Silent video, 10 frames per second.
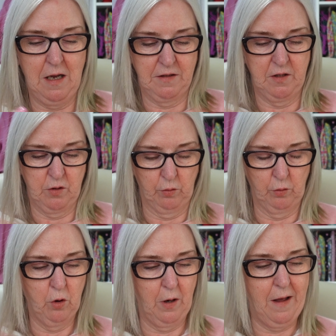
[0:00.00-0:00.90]
its
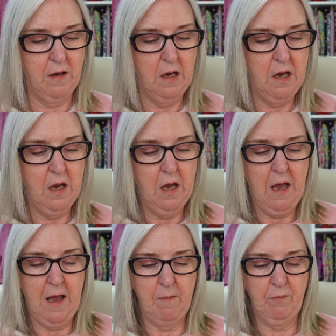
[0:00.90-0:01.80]
own colour.
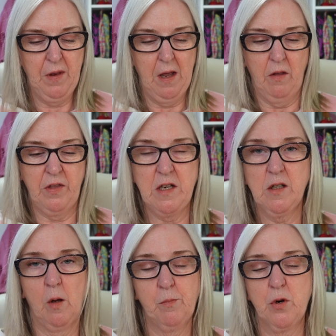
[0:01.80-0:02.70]

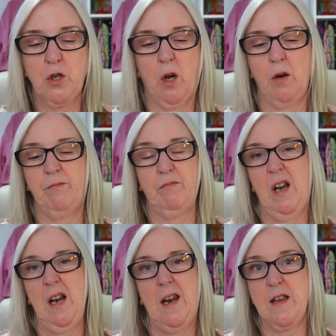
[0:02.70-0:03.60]
These all brush on
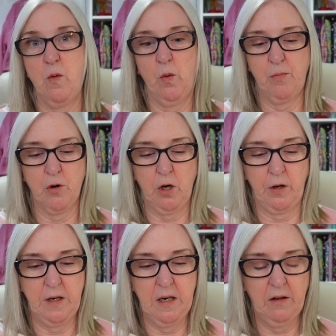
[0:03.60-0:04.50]
like you would brush
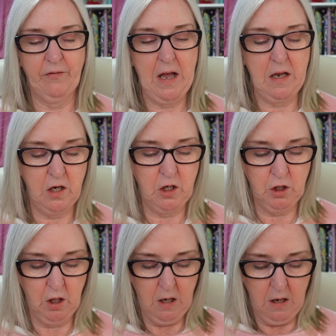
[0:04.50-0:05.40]
on a nail
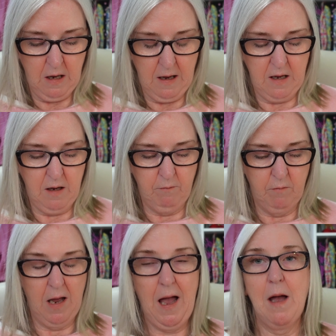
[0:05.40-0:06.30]
varnish.
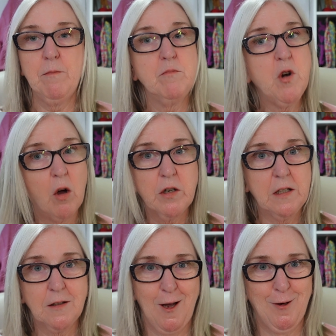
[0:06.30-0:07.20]
I'm not a
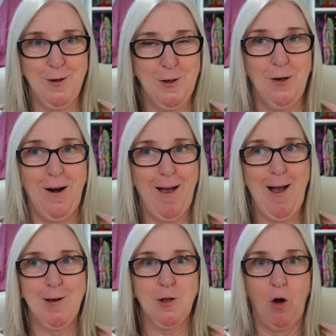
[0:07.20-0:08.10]
nail technician
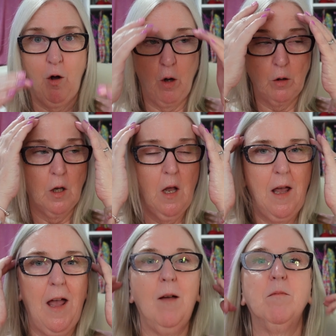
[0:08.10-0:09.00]
at all,
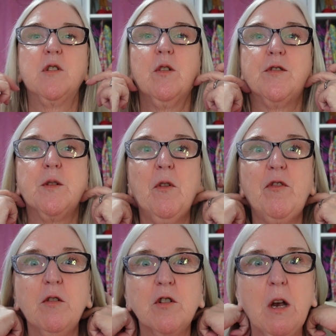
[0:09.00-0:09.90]
so if some
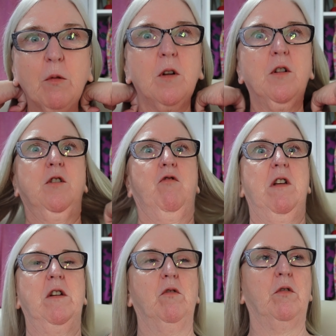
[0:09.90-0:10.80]
of you are shouting at the
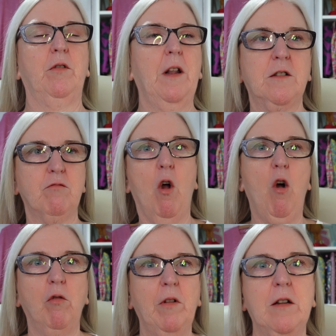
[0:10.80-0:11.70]
screen going that's
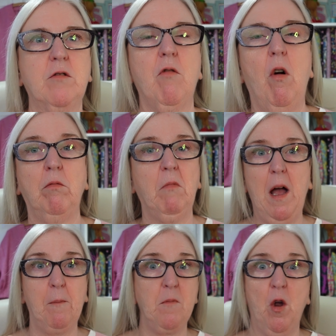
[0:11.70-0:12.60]
wrong,
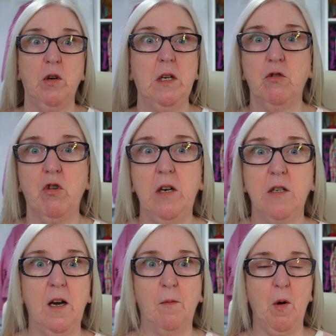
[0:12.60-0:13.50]
I'm not nail
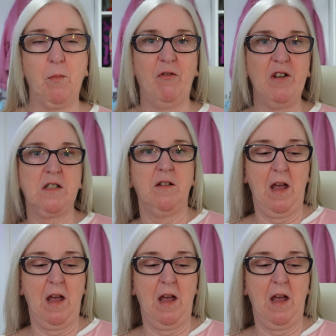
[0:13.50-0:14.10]
trained and I'm not professing